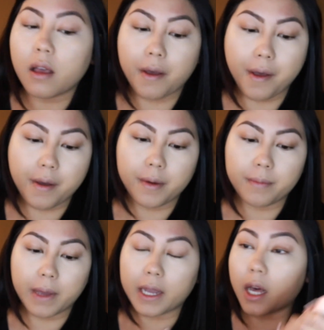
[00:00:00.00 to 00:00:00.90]

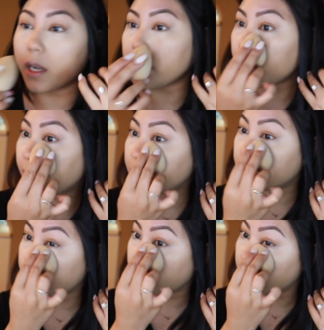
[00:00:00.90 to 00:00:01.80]
I got
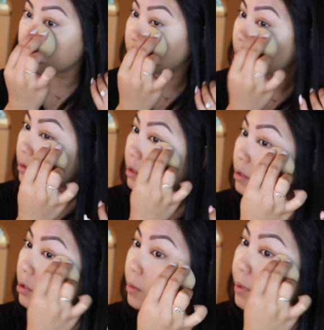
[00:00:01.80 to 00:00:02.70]
engaged
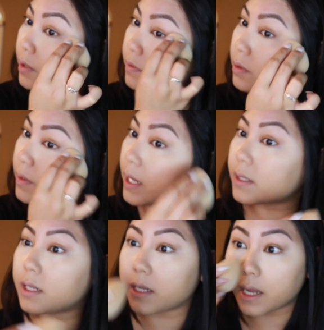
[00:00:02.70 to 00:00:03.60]
October of
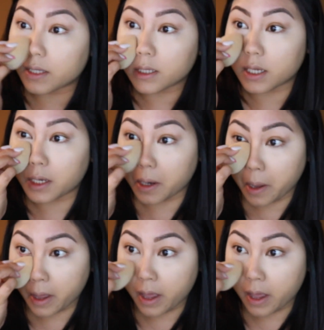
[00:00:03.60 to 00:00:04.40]
2019,